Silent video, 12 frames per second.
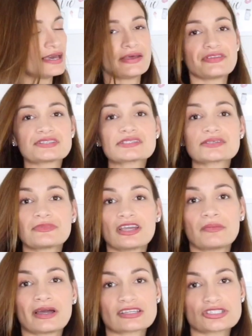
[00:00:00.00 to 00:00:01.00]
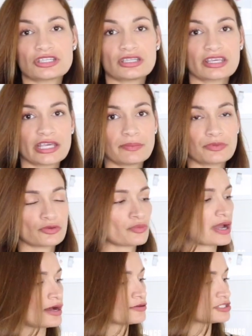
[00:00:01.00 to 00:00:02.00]
And this is something I'm actually going to keep
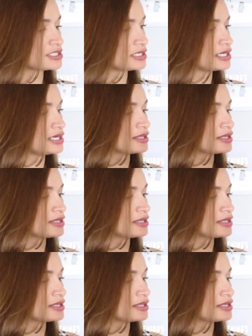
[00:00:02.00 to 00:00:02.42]
throughout